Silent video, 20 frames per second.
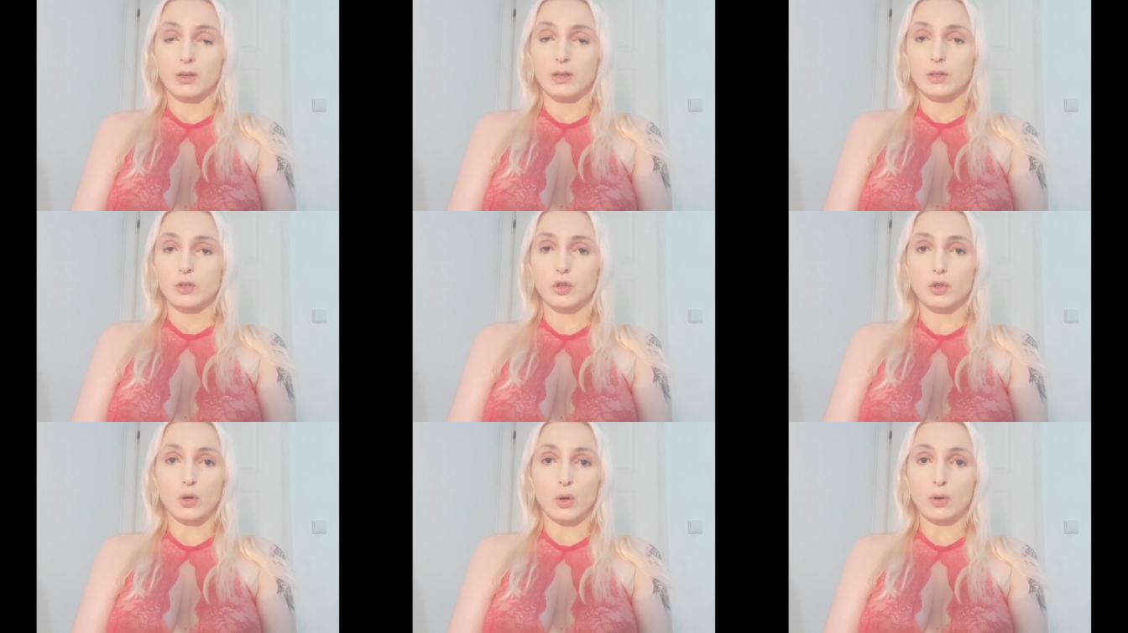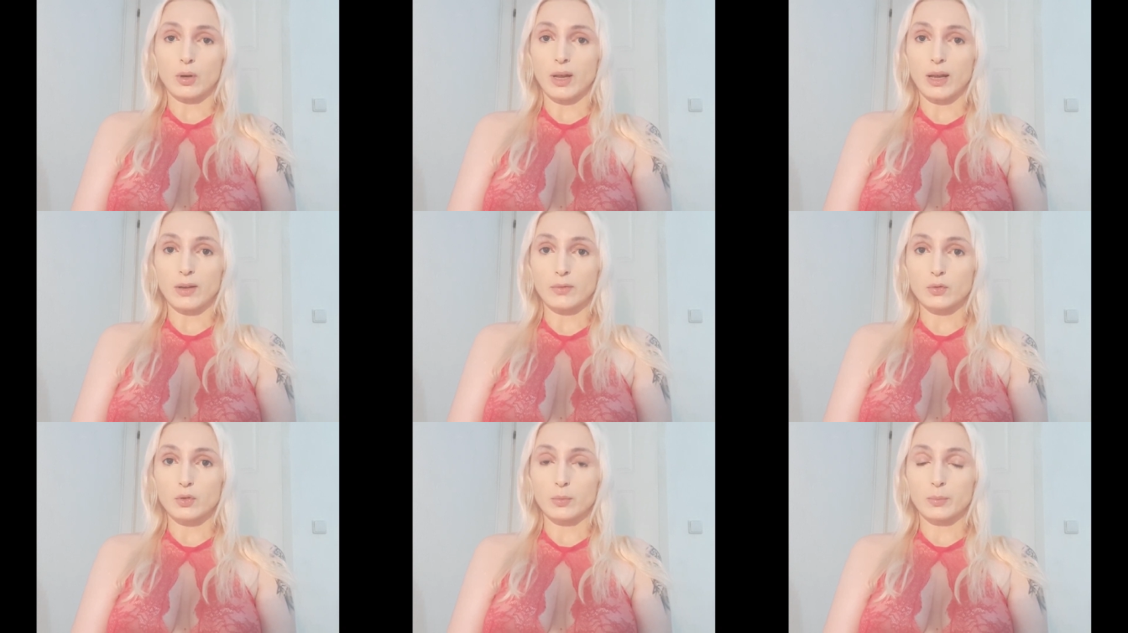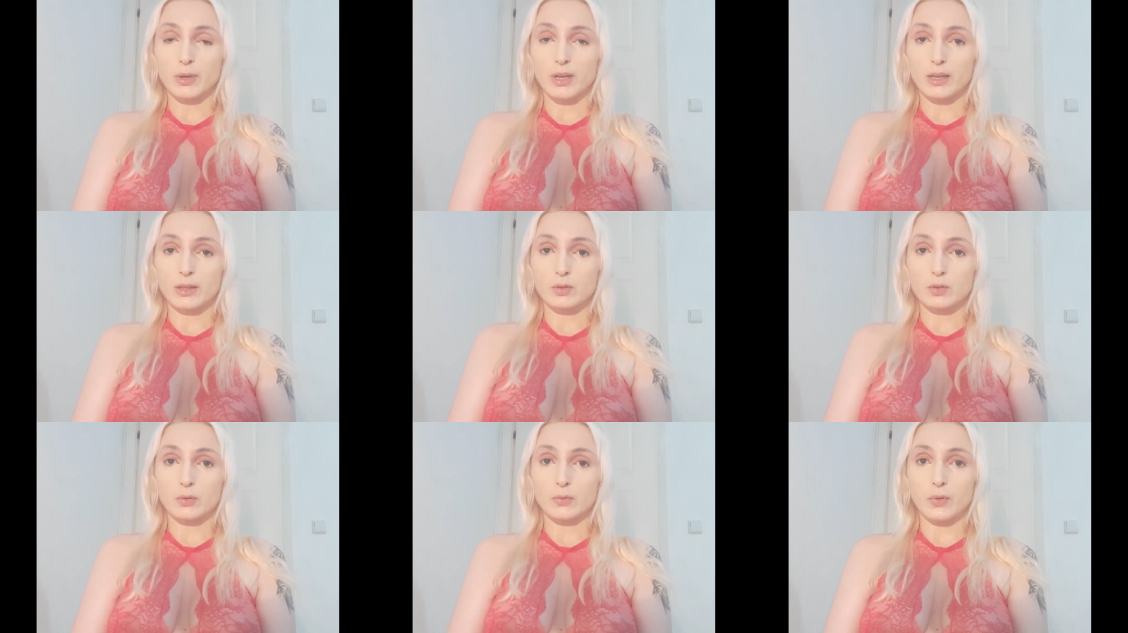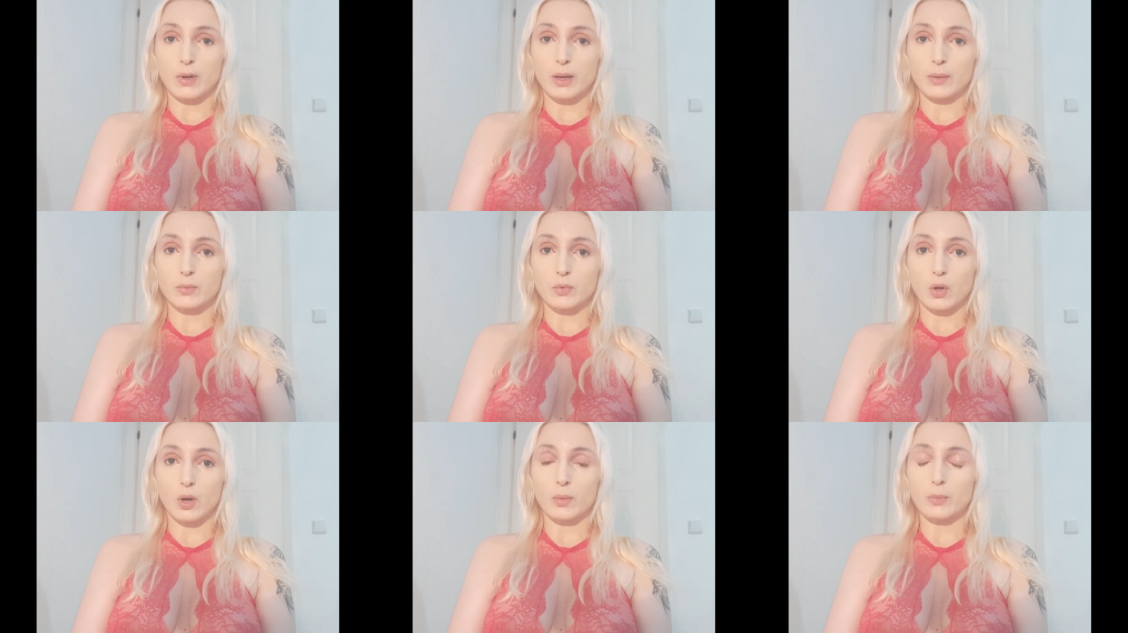You don't have to be into
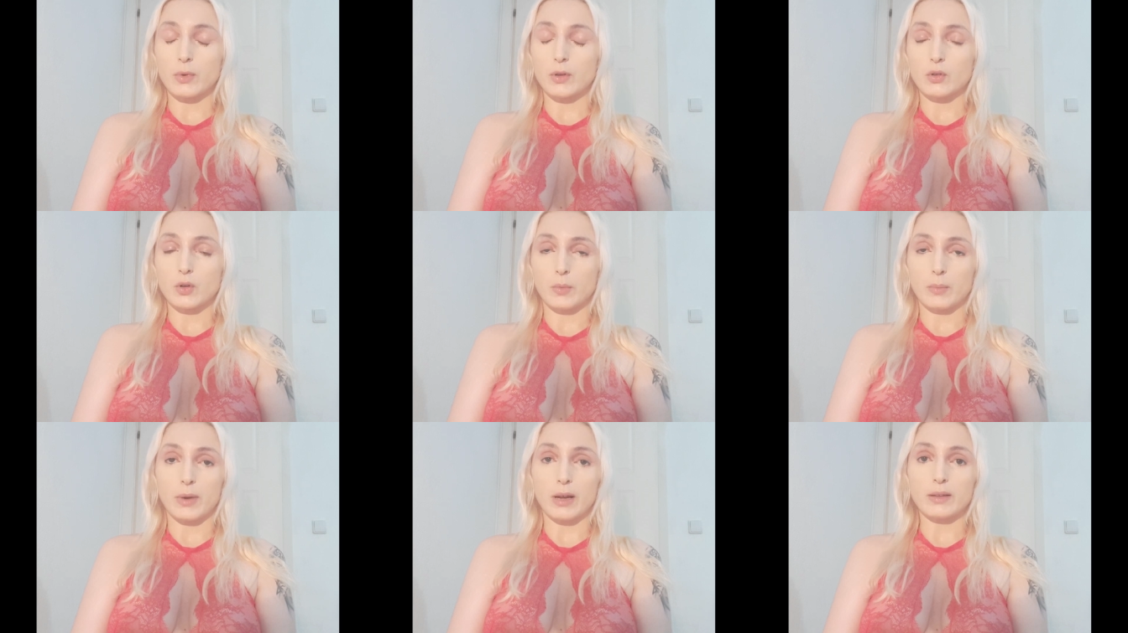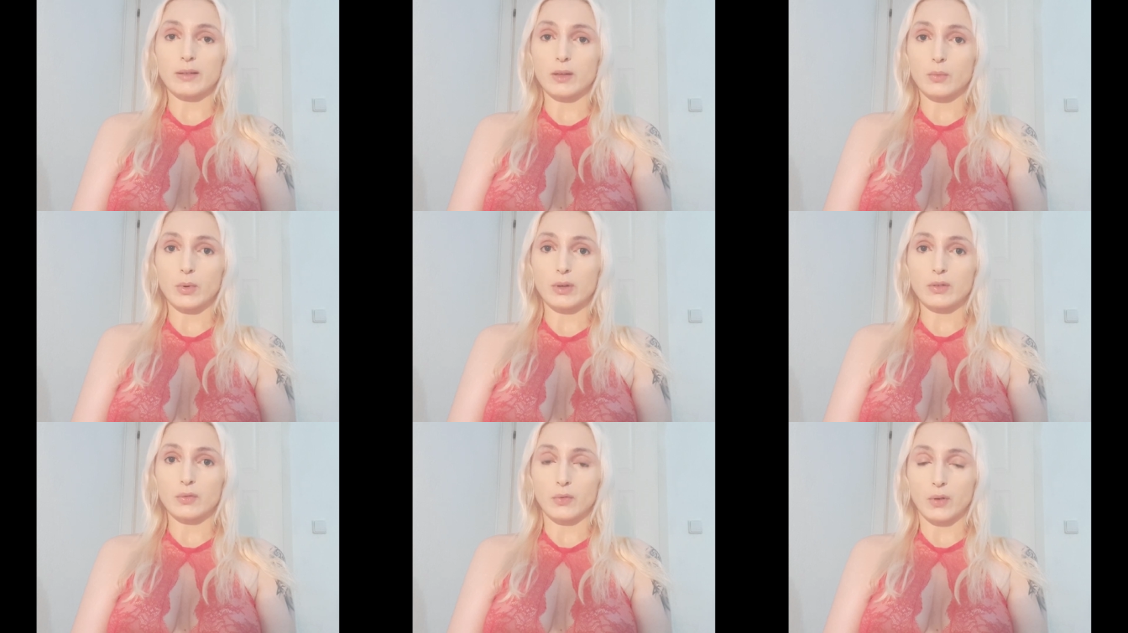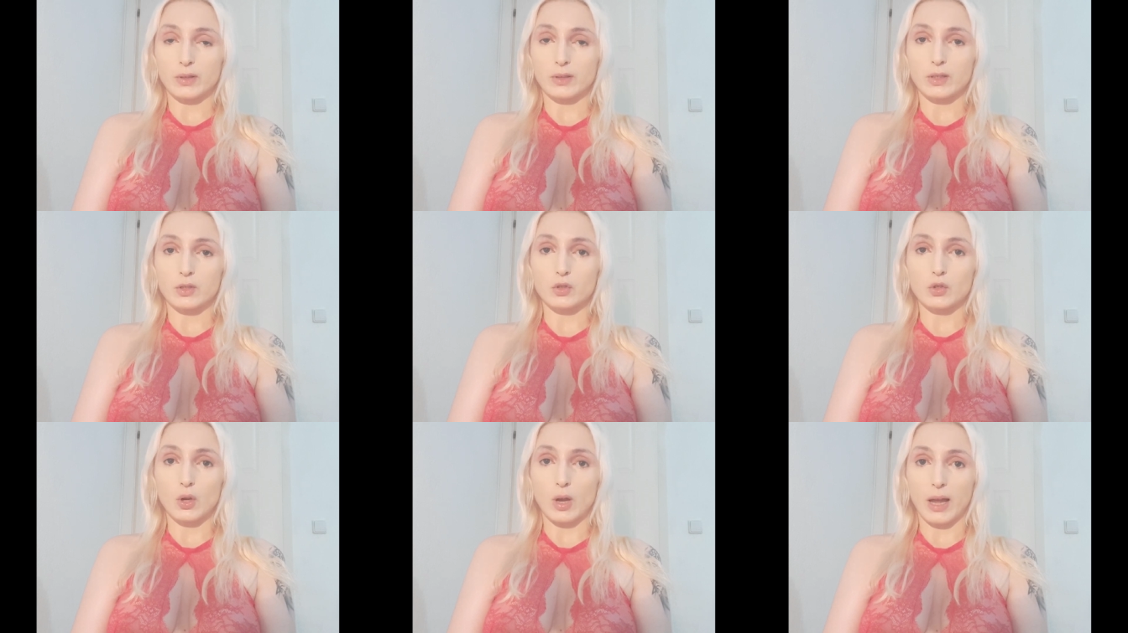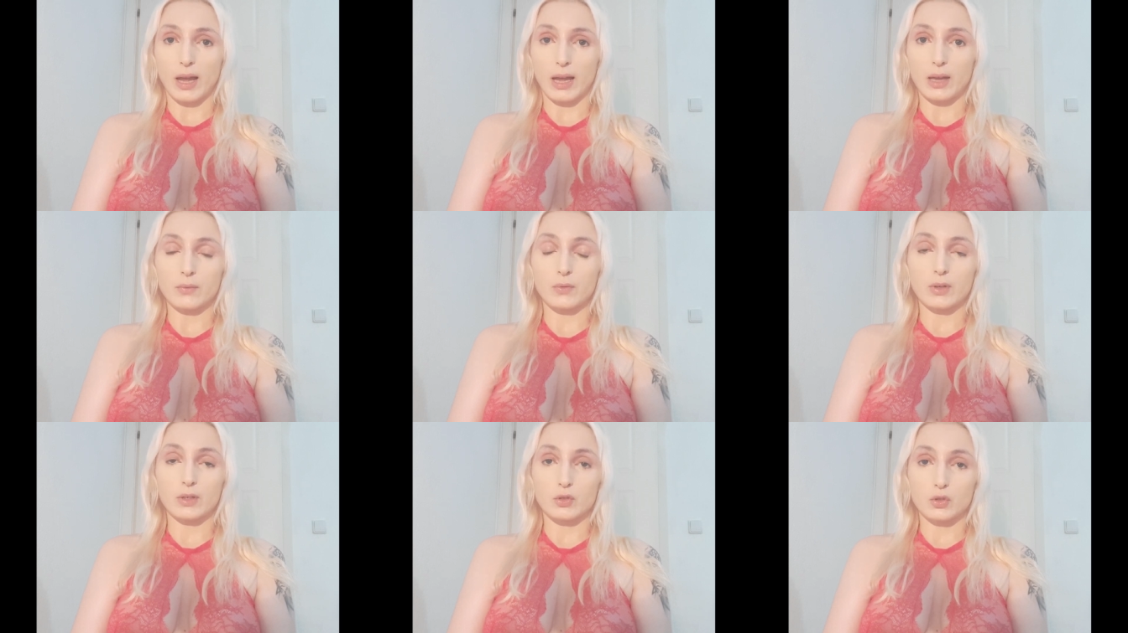femdom. No matter what fetish you
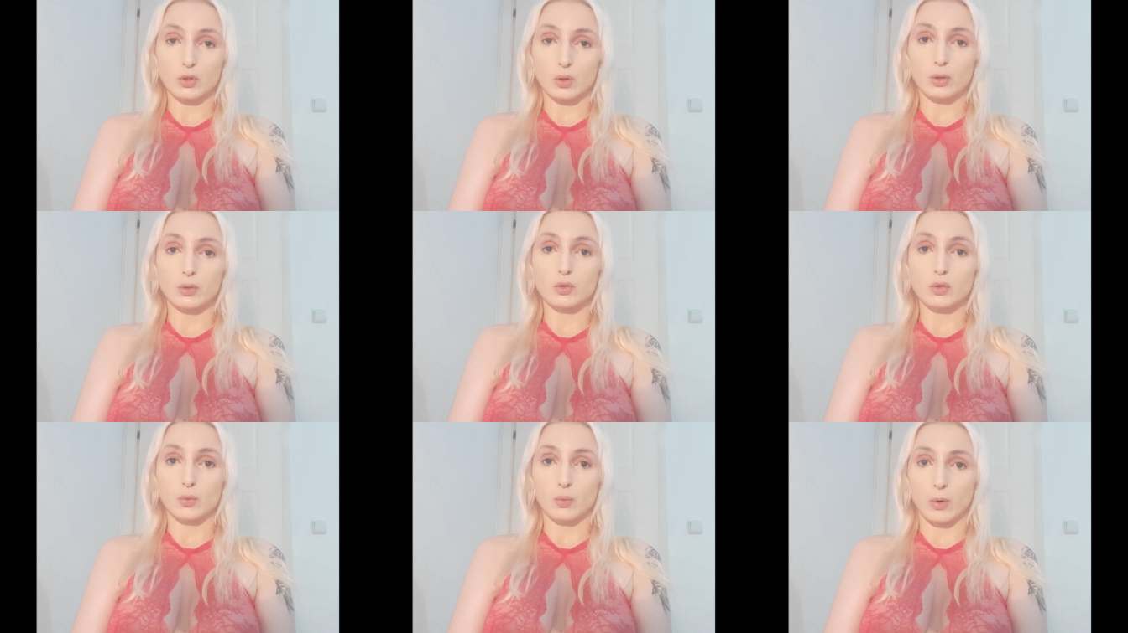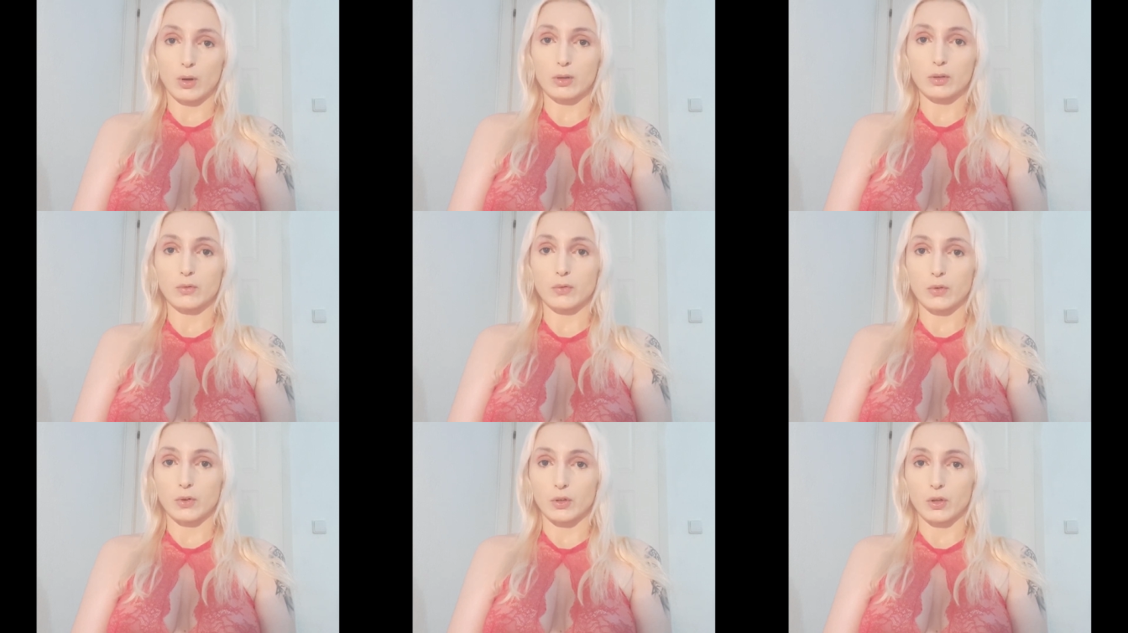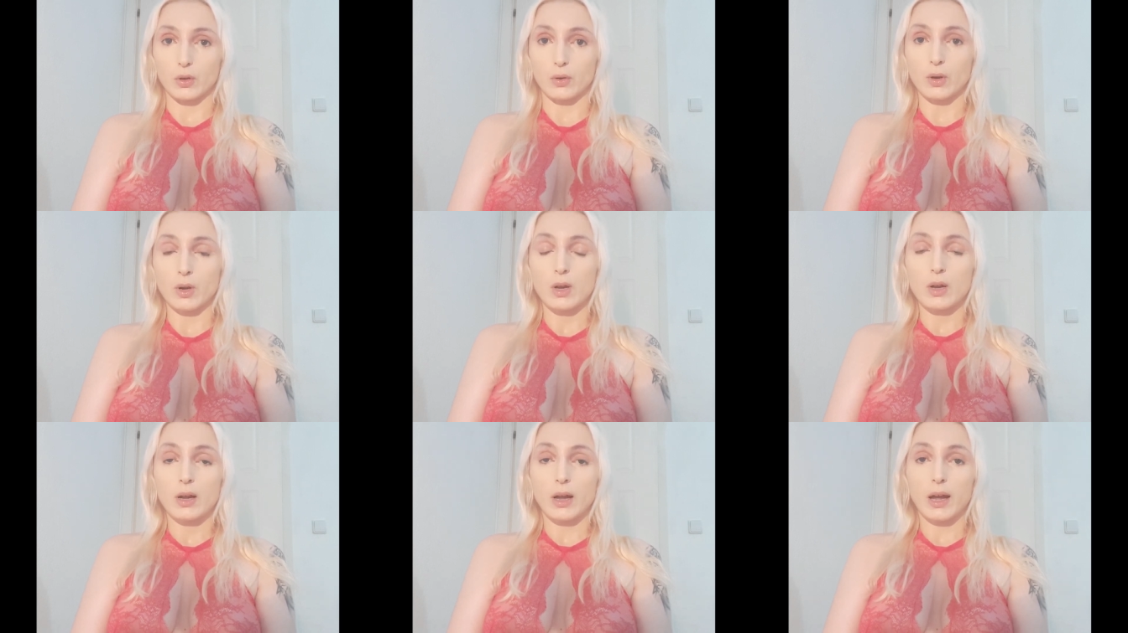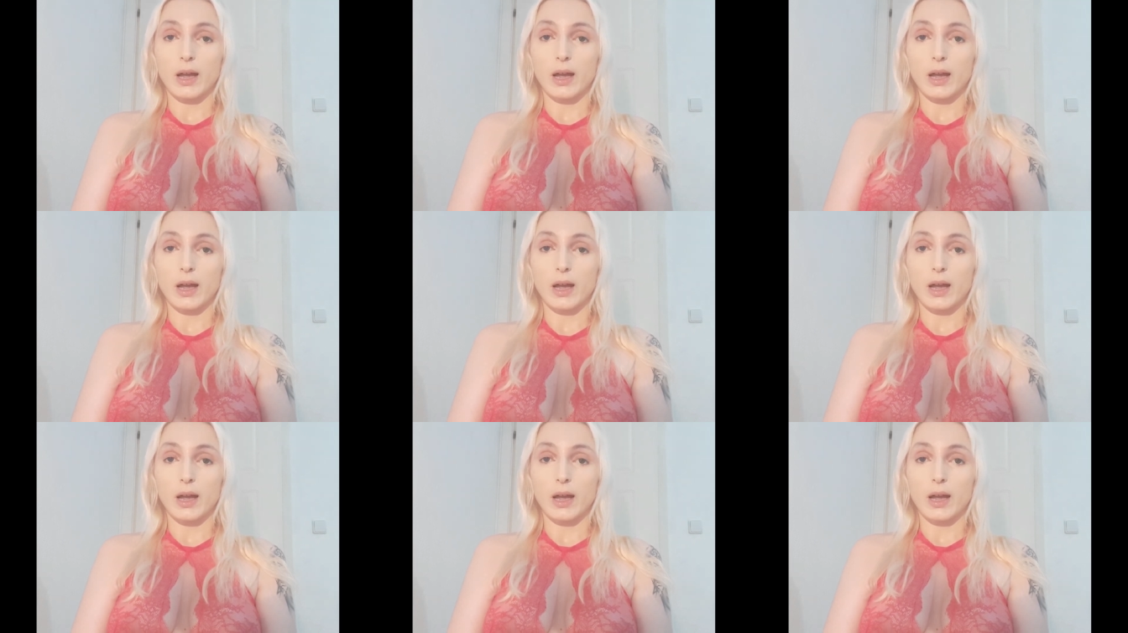have, it's going to work for you.